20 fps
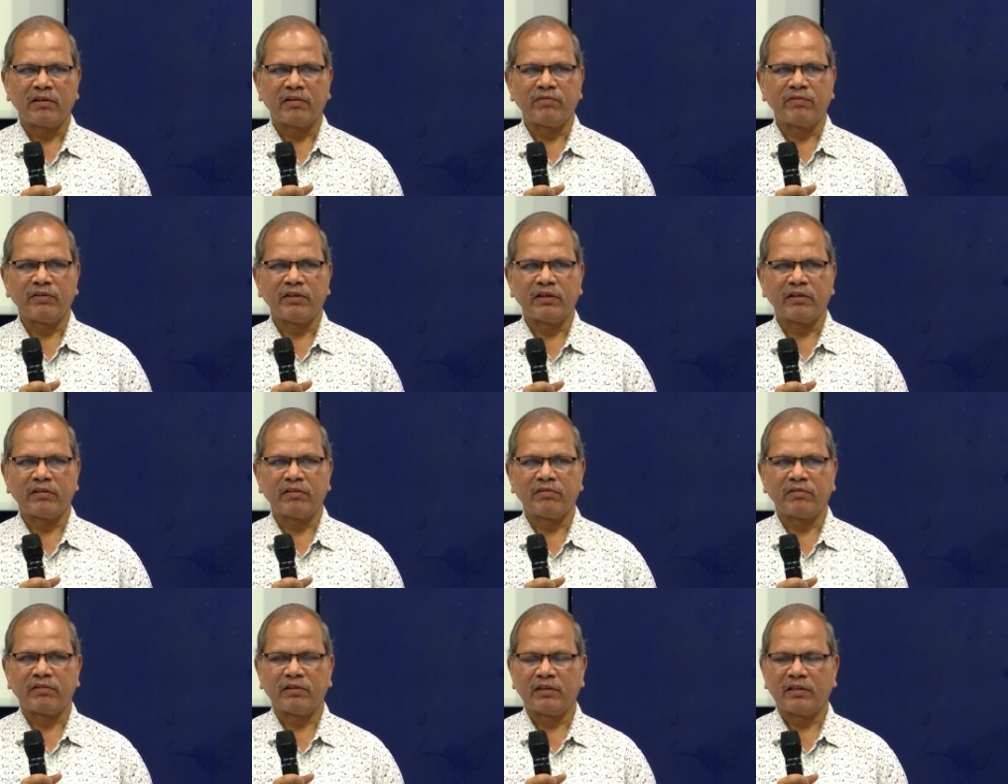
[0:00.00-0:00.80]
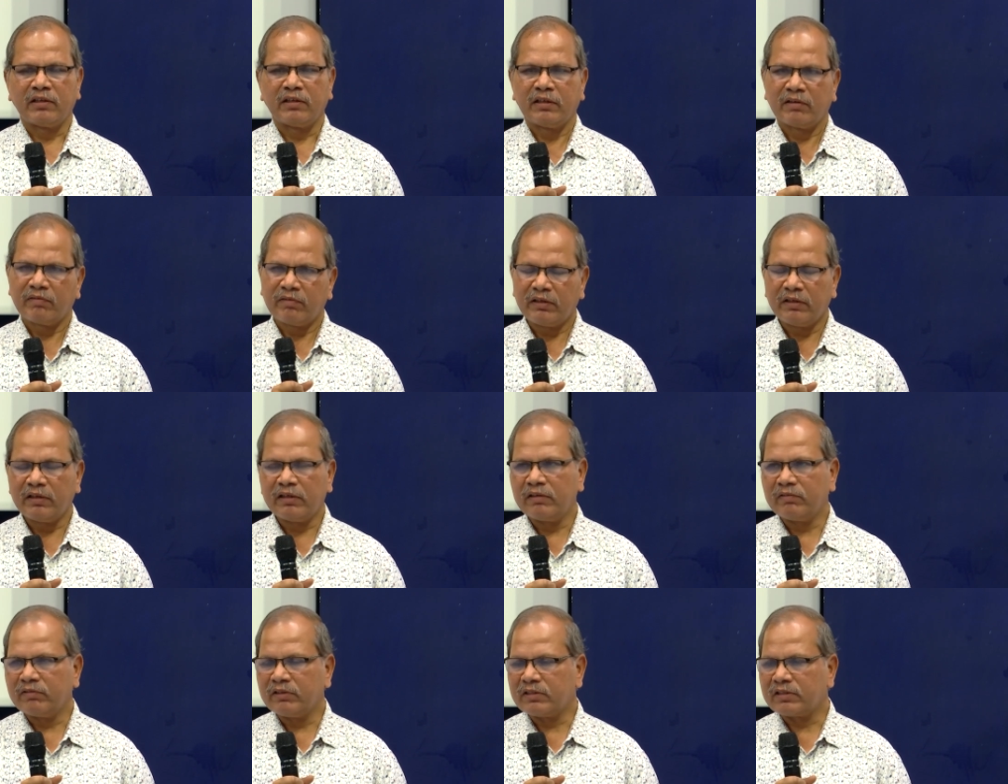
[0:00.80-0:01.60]
We have every
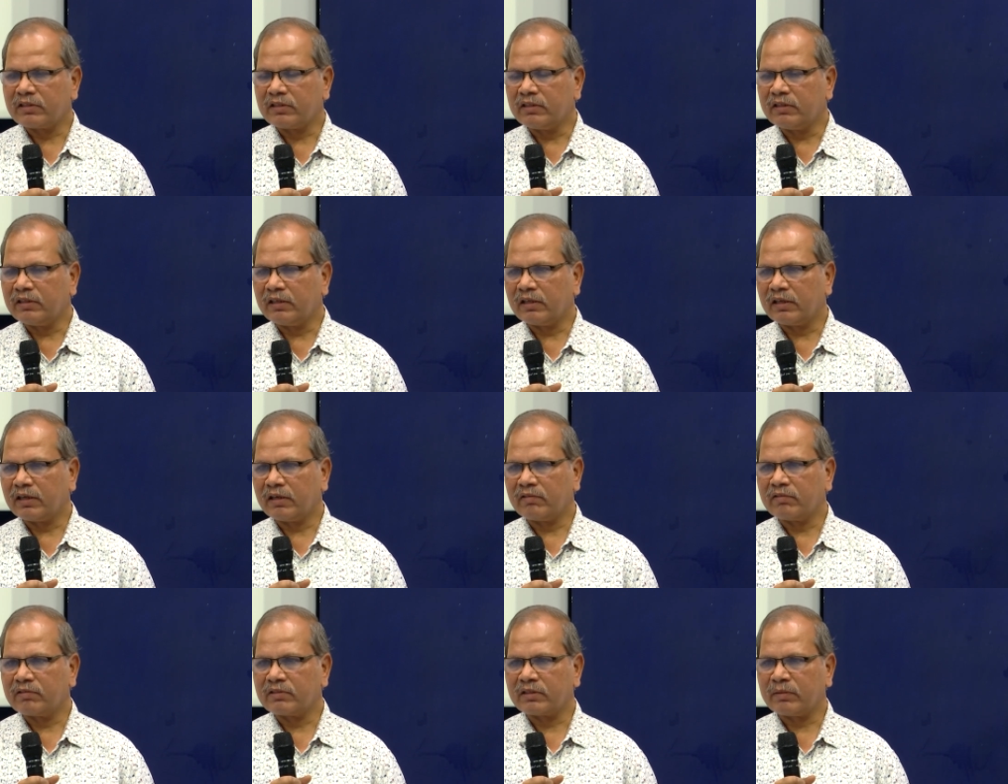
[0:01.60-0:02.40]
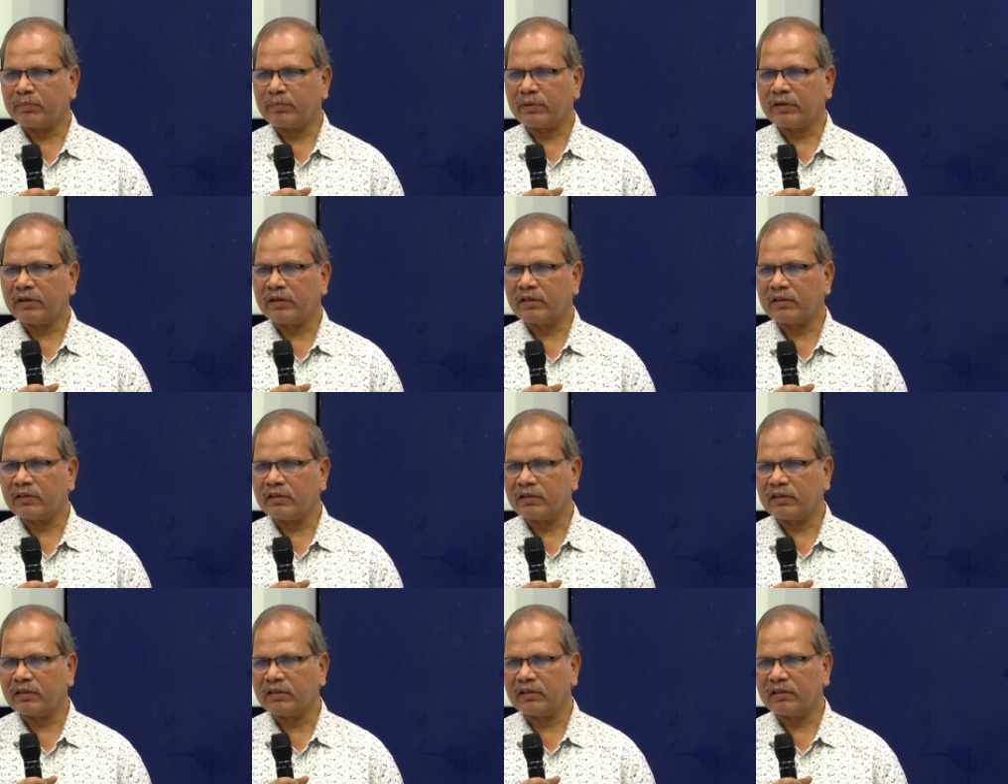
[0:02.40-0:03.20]
university they have separate
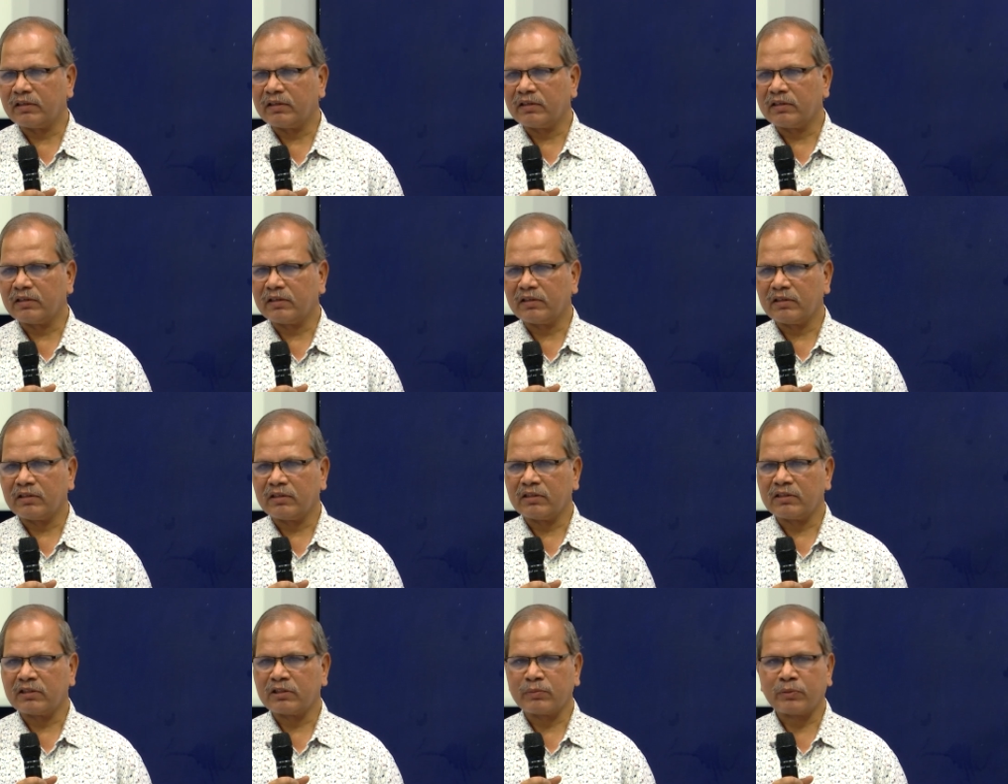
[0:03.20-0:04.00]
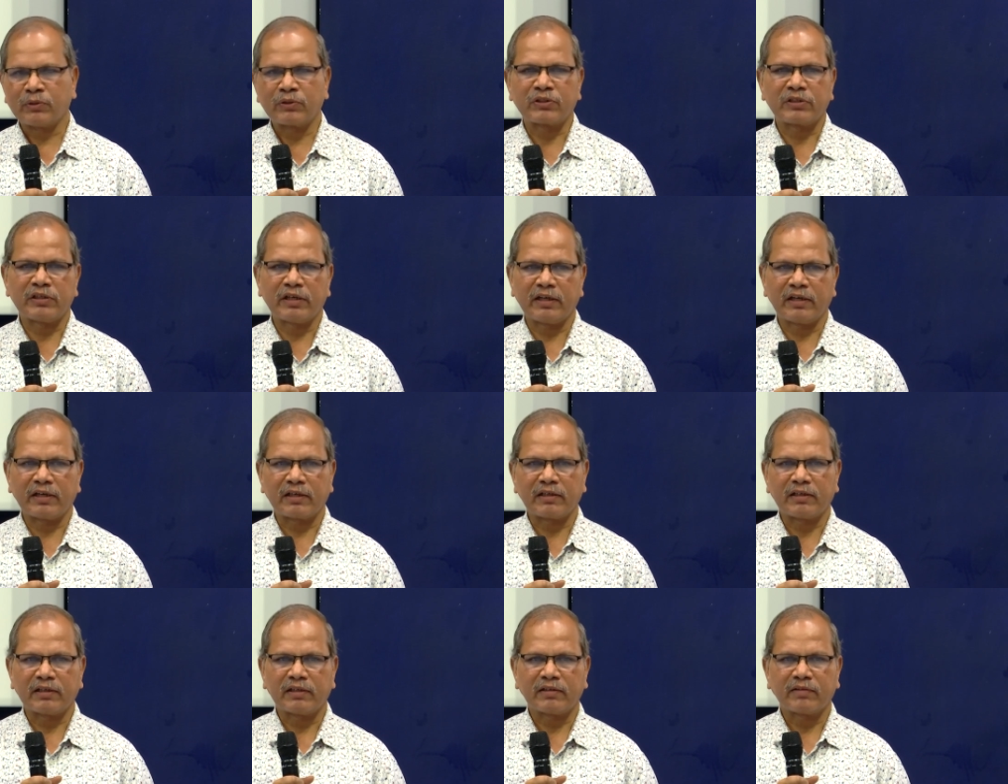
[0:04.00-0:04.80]
sports
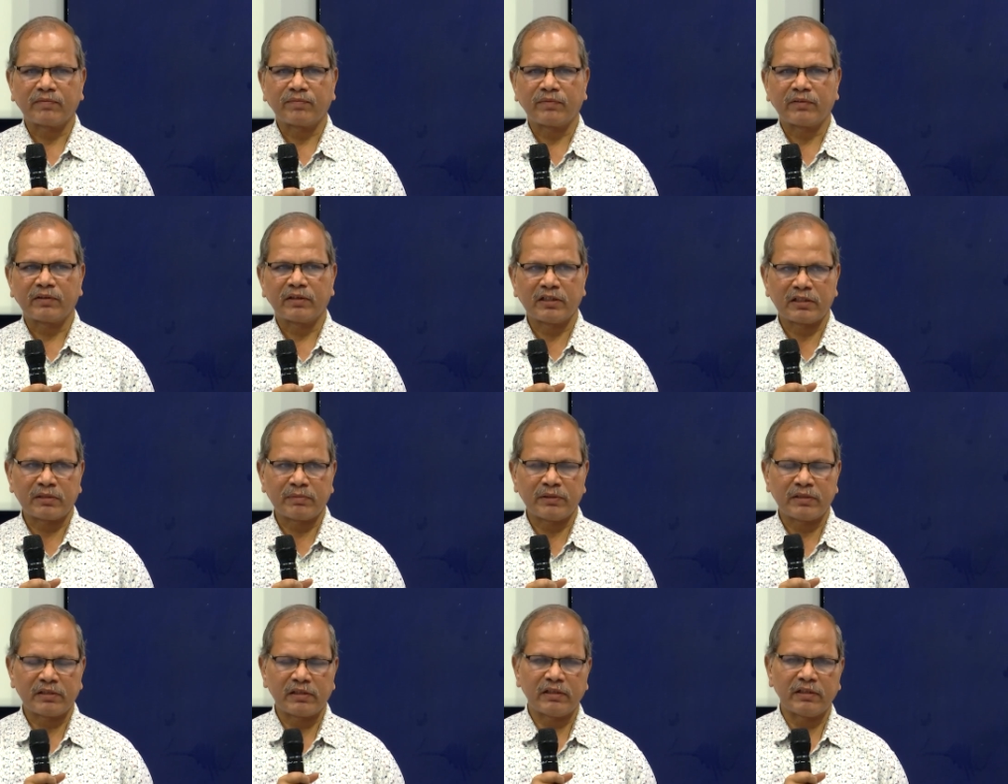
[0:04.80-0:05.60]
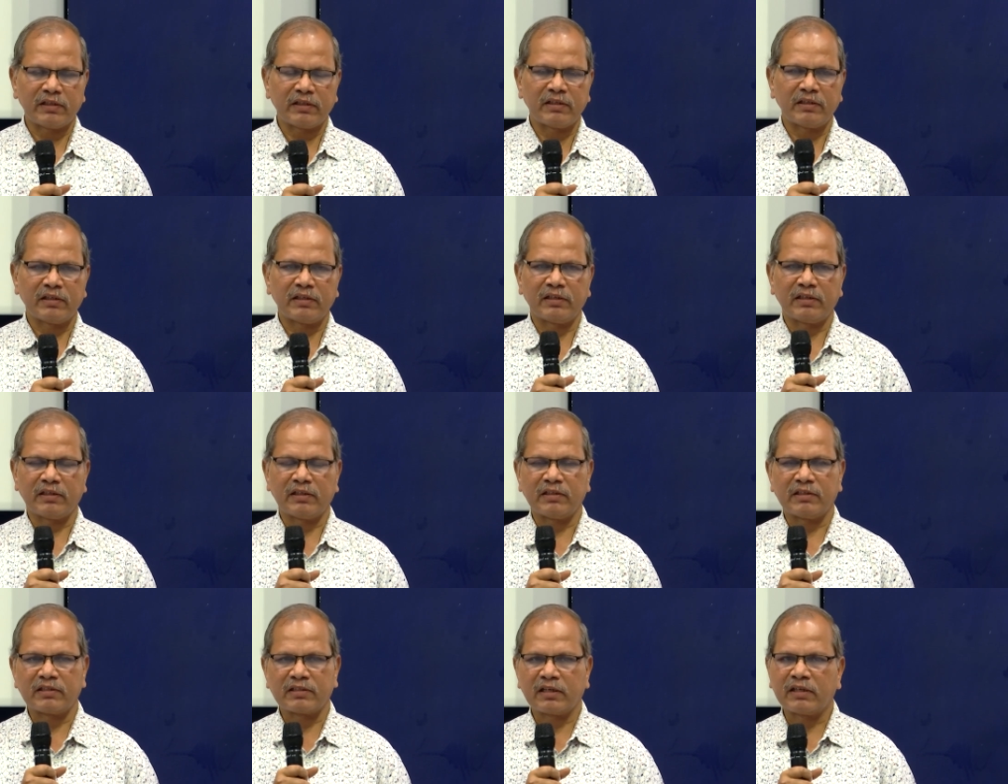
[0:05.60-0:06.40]
director, especially
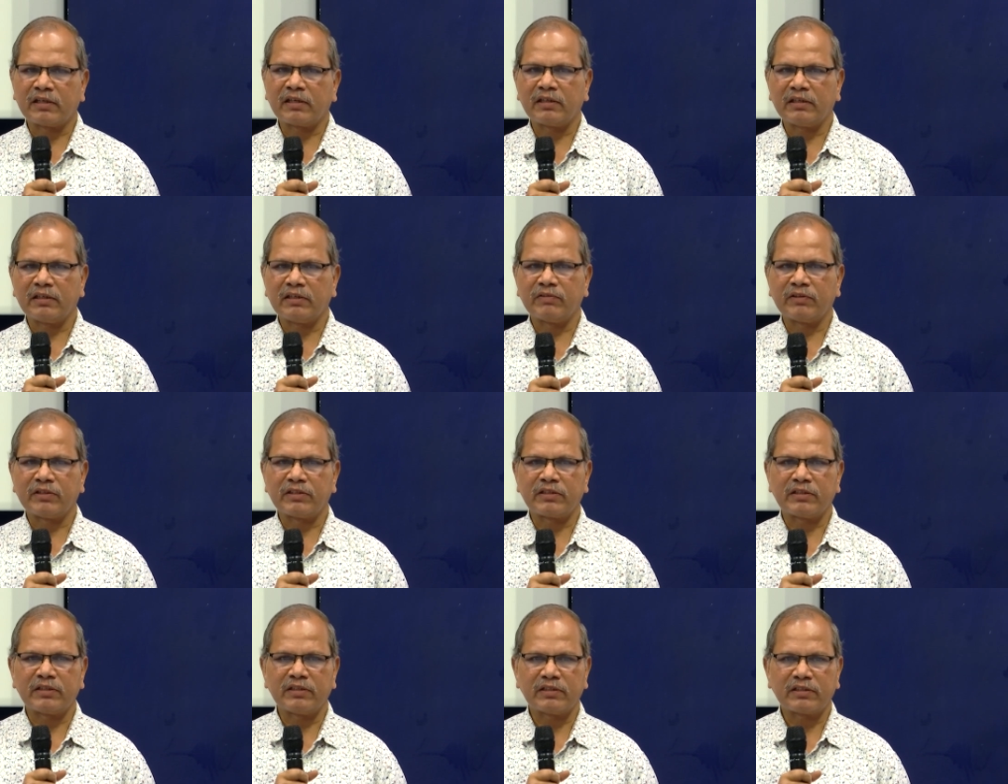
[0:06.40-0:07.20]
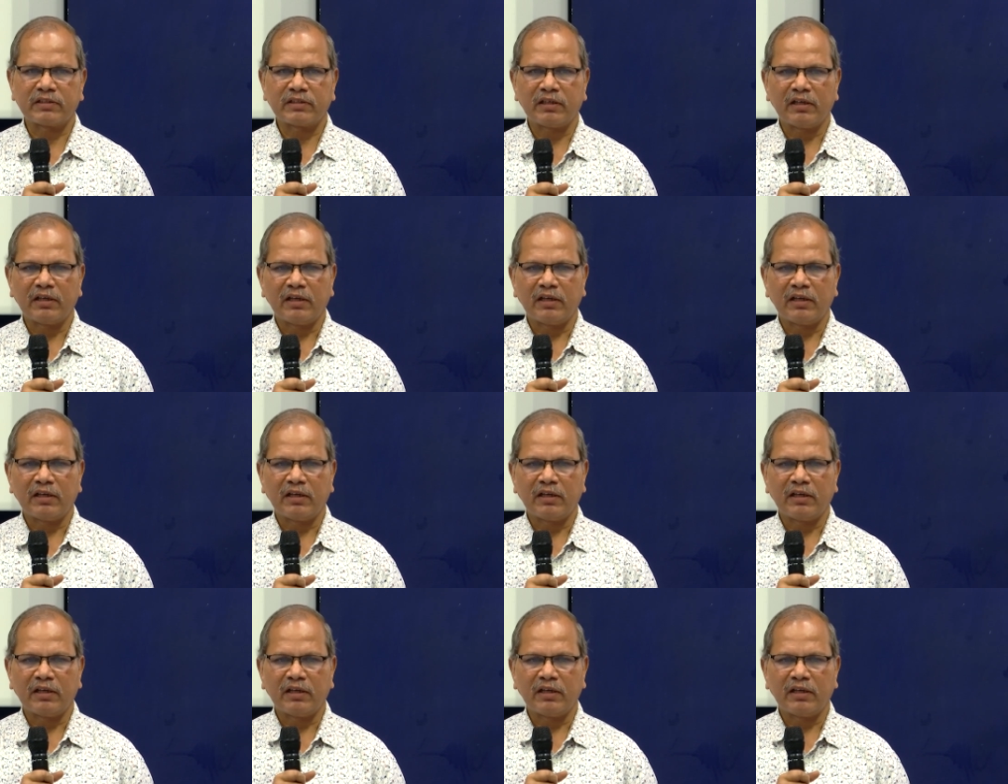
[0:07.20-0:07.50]
in central universities.